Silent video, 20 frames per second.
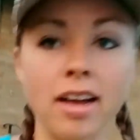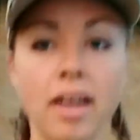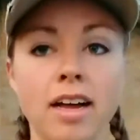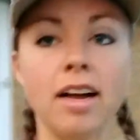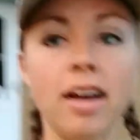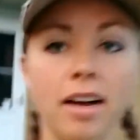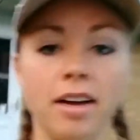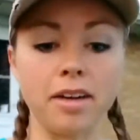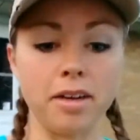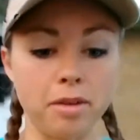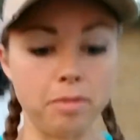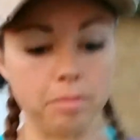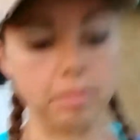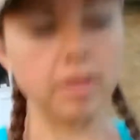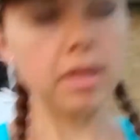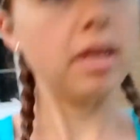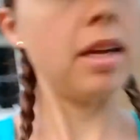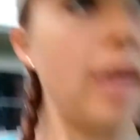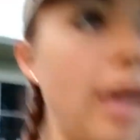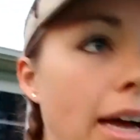
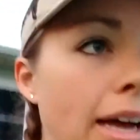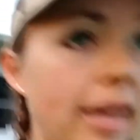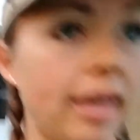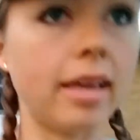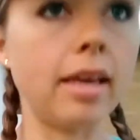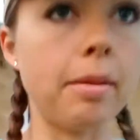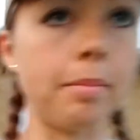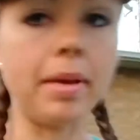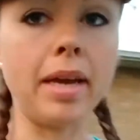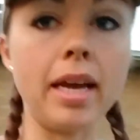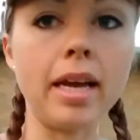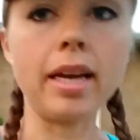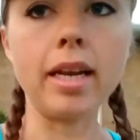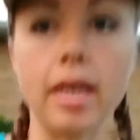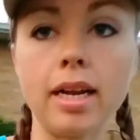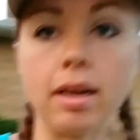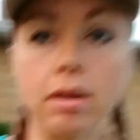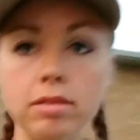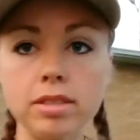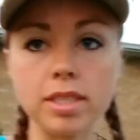I am headed
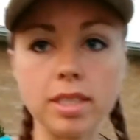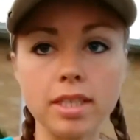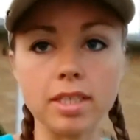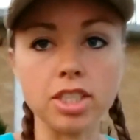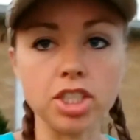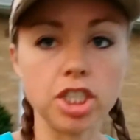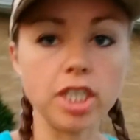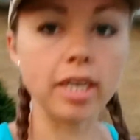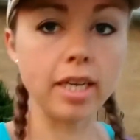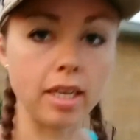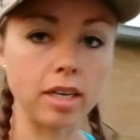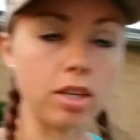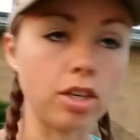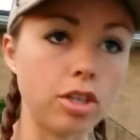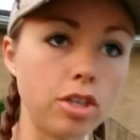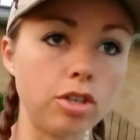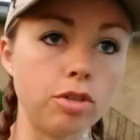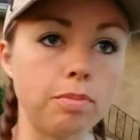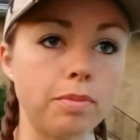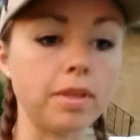out to the chicken
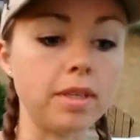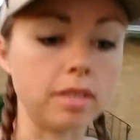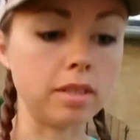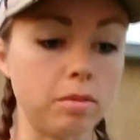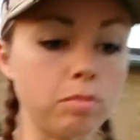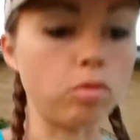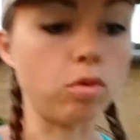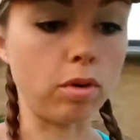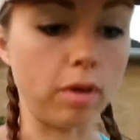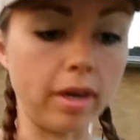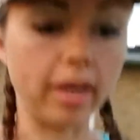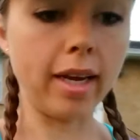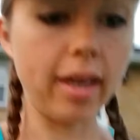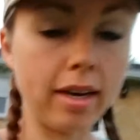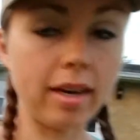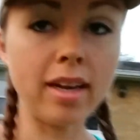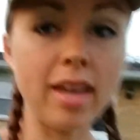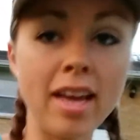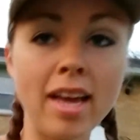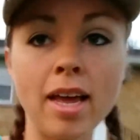coop this
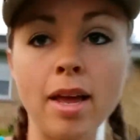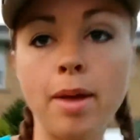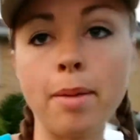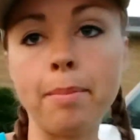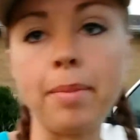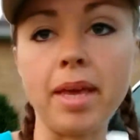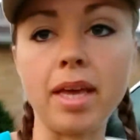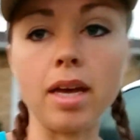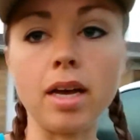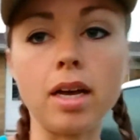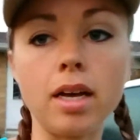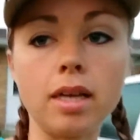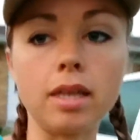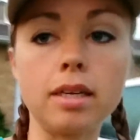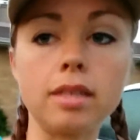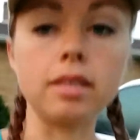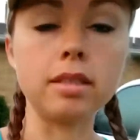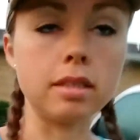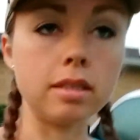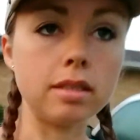morning
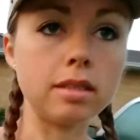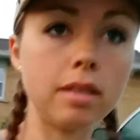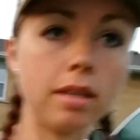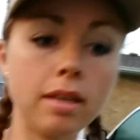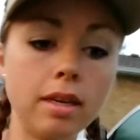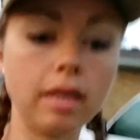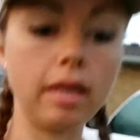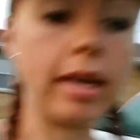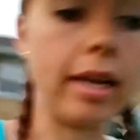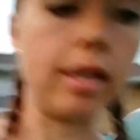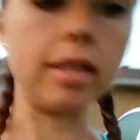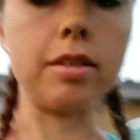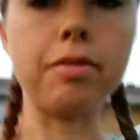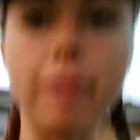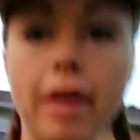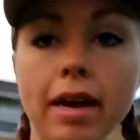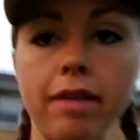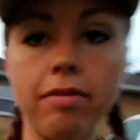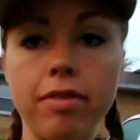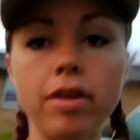because it is
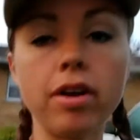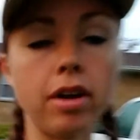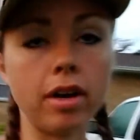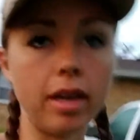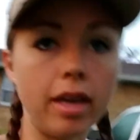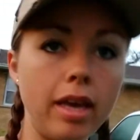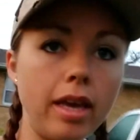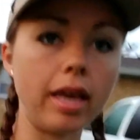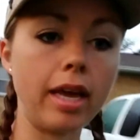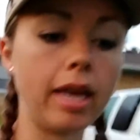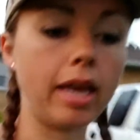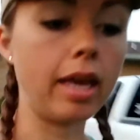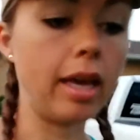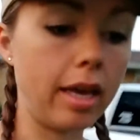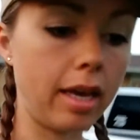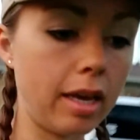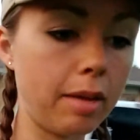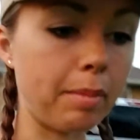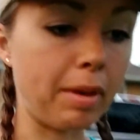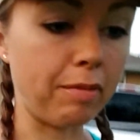5:30
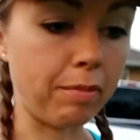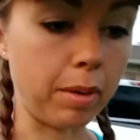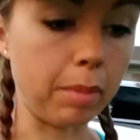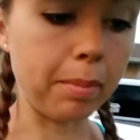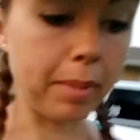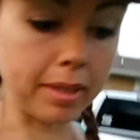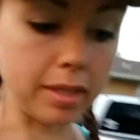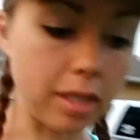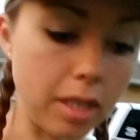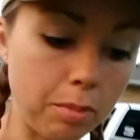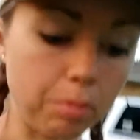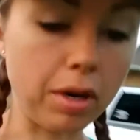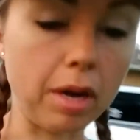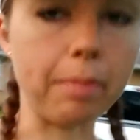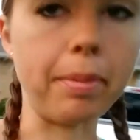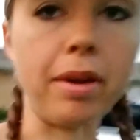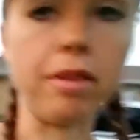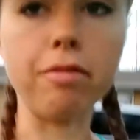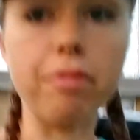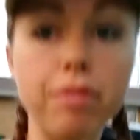a.m. I've been busy
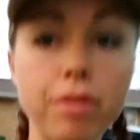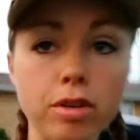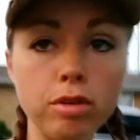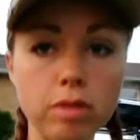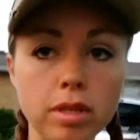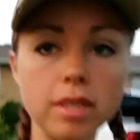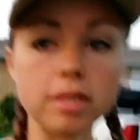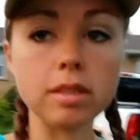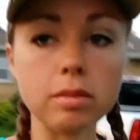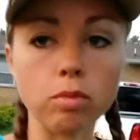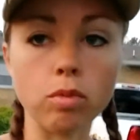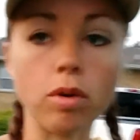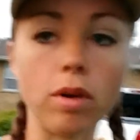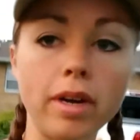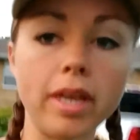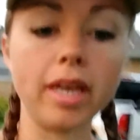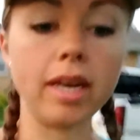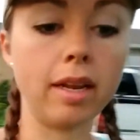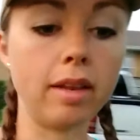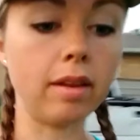prepping food this
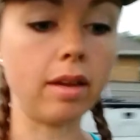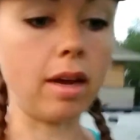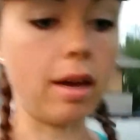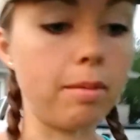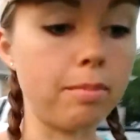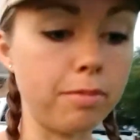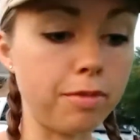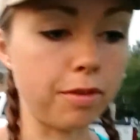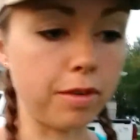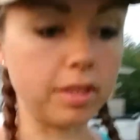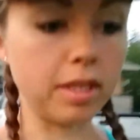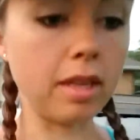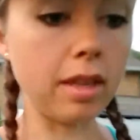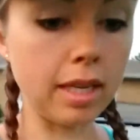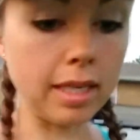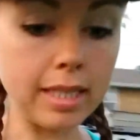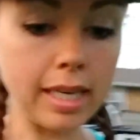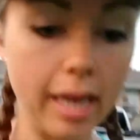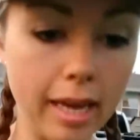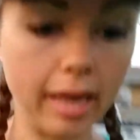morning for the
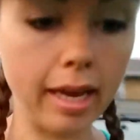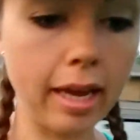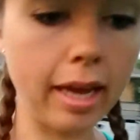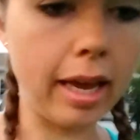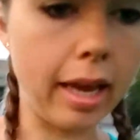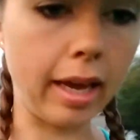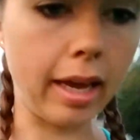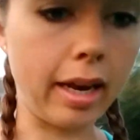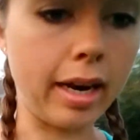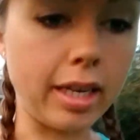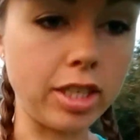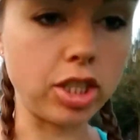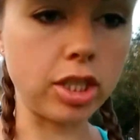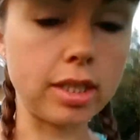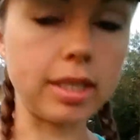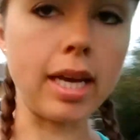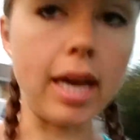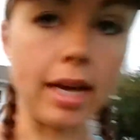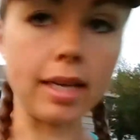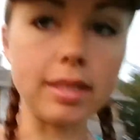day, and I
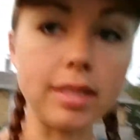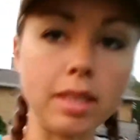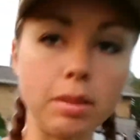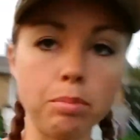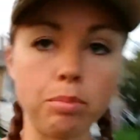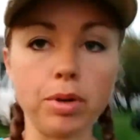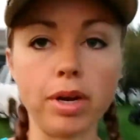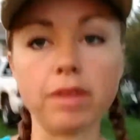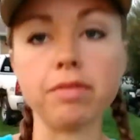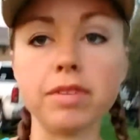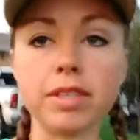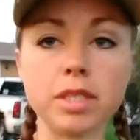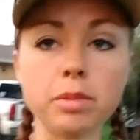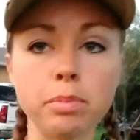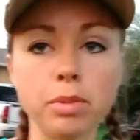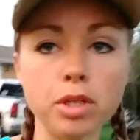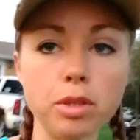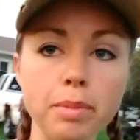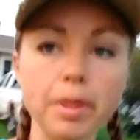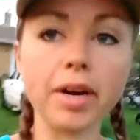just got some breakfast
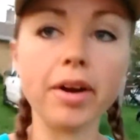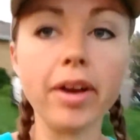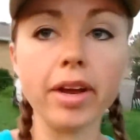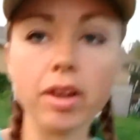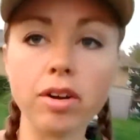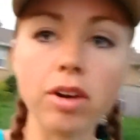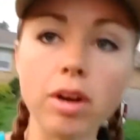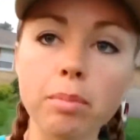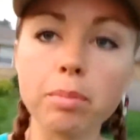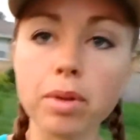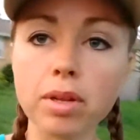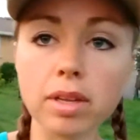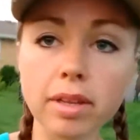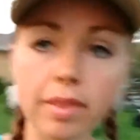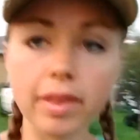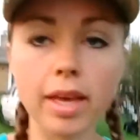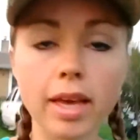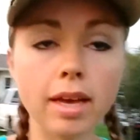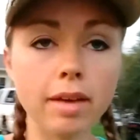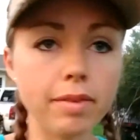blueberry crumble in
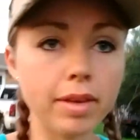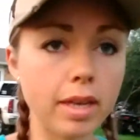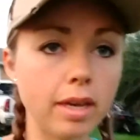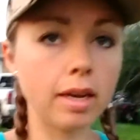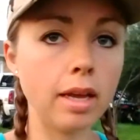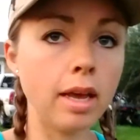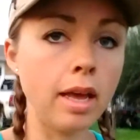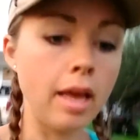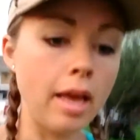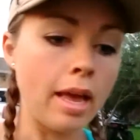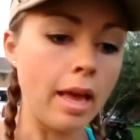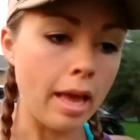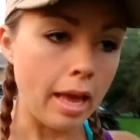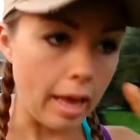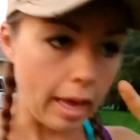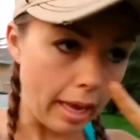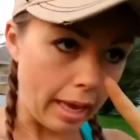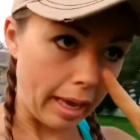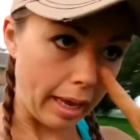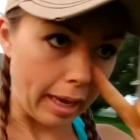the oven,
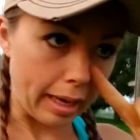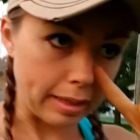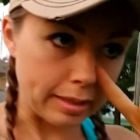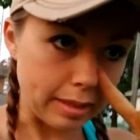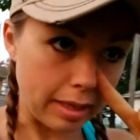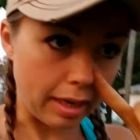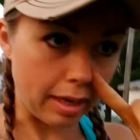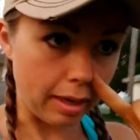and